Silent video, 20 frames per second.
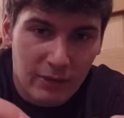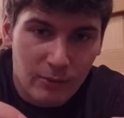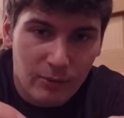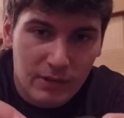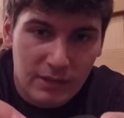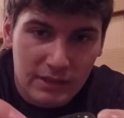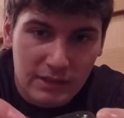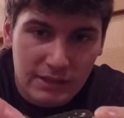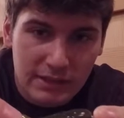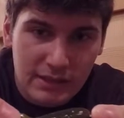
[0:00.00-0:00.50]

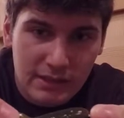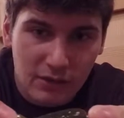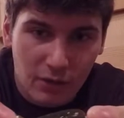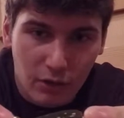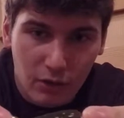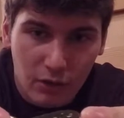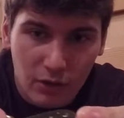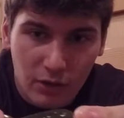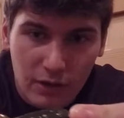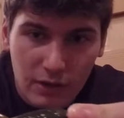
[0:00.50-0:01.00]
really see the
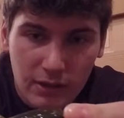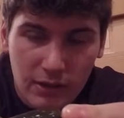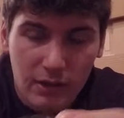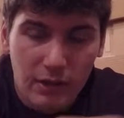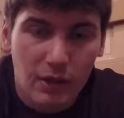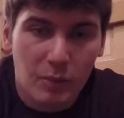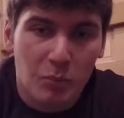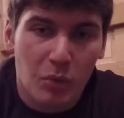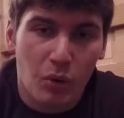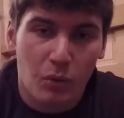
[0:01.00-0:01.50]
hook.
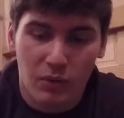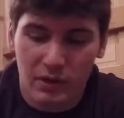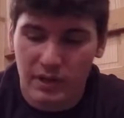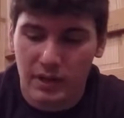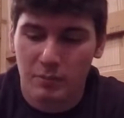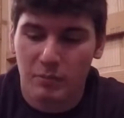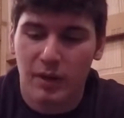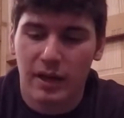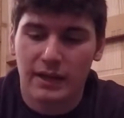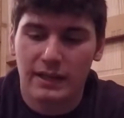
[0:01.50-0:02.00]
But when they
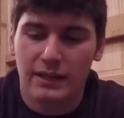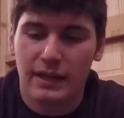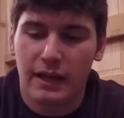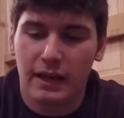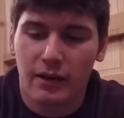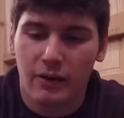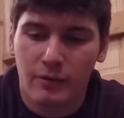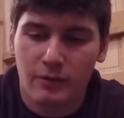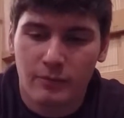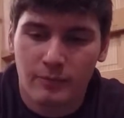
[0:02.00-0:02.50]
bite
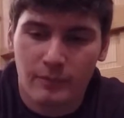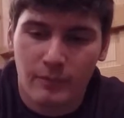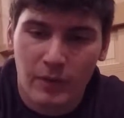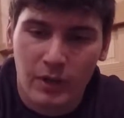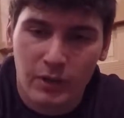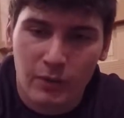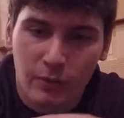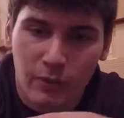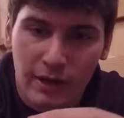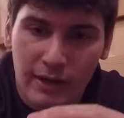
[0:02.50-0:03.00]
down
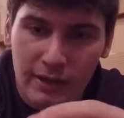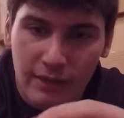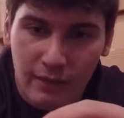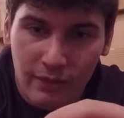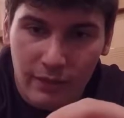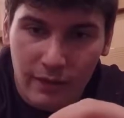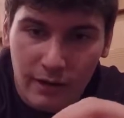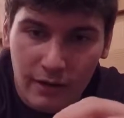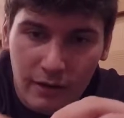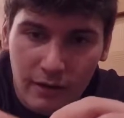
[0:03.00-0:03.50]
right
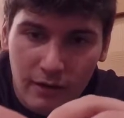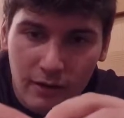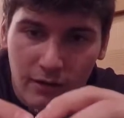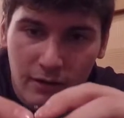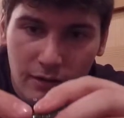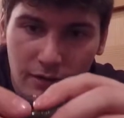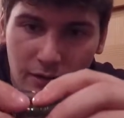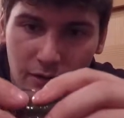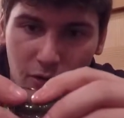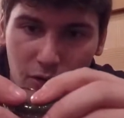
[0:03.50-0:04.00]
there,
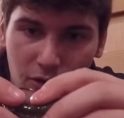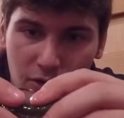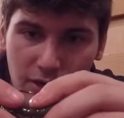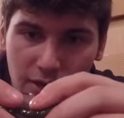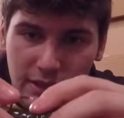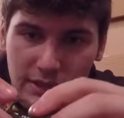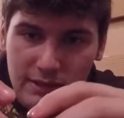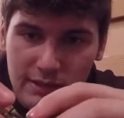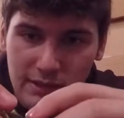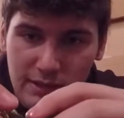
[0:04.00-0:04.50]
the hook
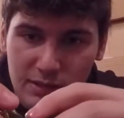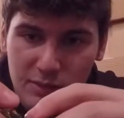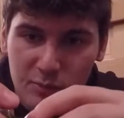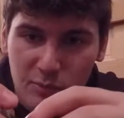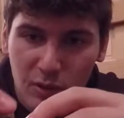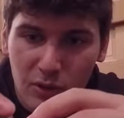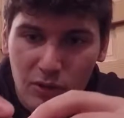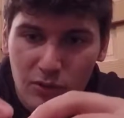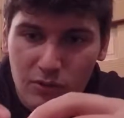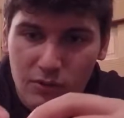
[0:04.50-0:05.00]
gets
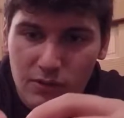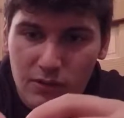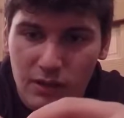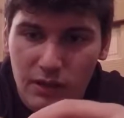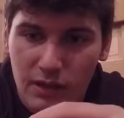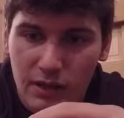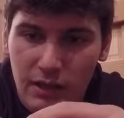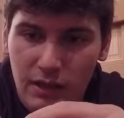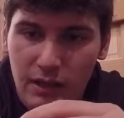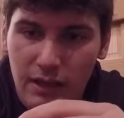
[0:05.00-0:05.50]
exposed
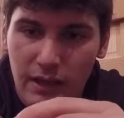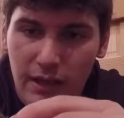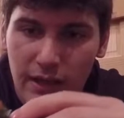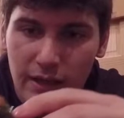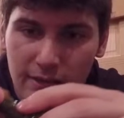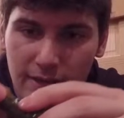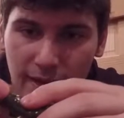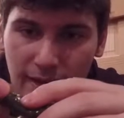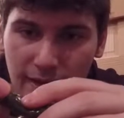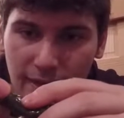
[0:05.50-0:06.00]

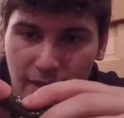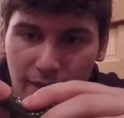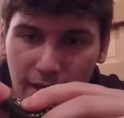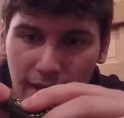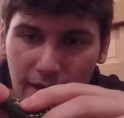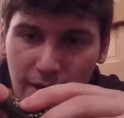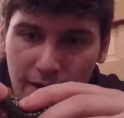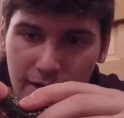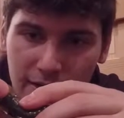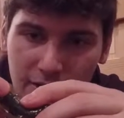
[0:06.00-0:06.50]
like
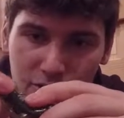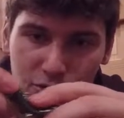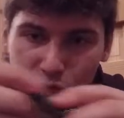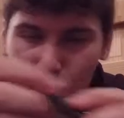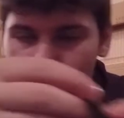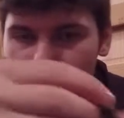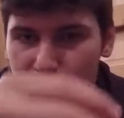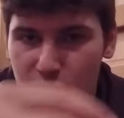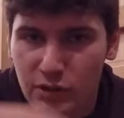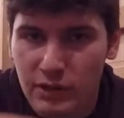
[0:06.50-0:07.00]
that, and you
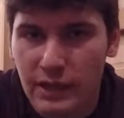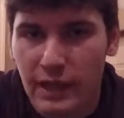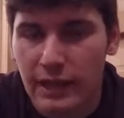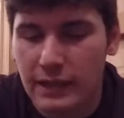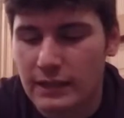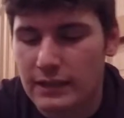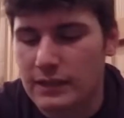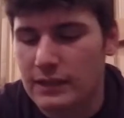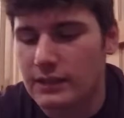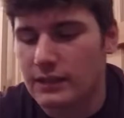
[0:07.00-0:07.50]
just
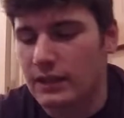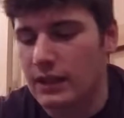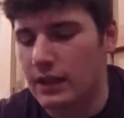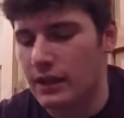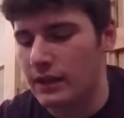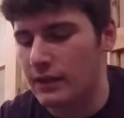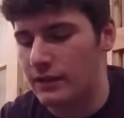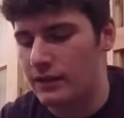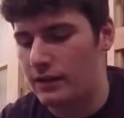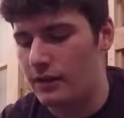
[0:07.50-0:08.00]
yank it.
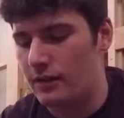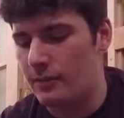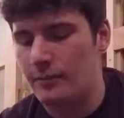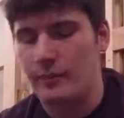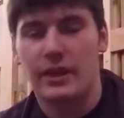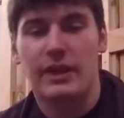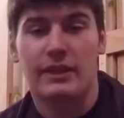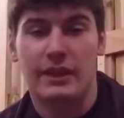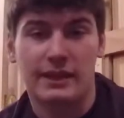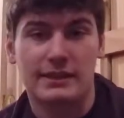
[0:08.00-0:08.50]
And
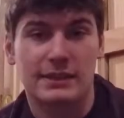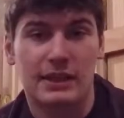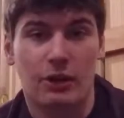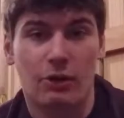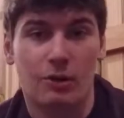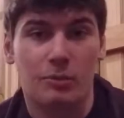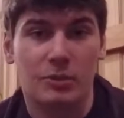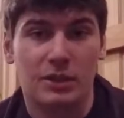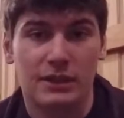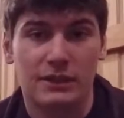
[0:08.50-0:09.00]
that's how
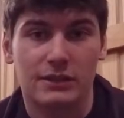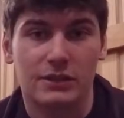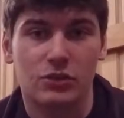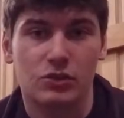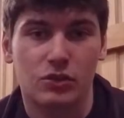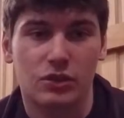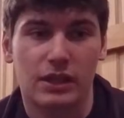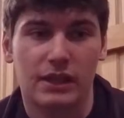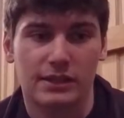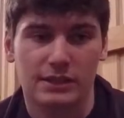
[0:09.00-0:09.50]
I'm going to teach
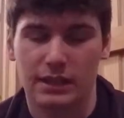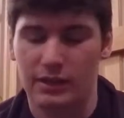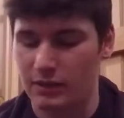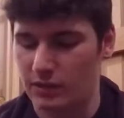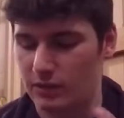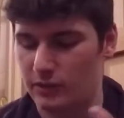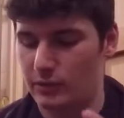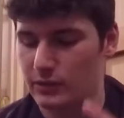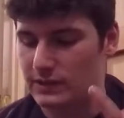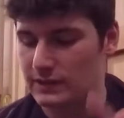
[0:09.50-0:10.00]
you guys how to
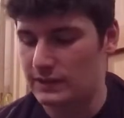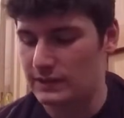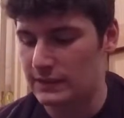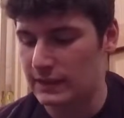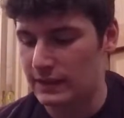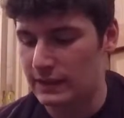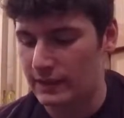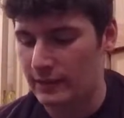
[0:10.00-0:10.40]
do it today.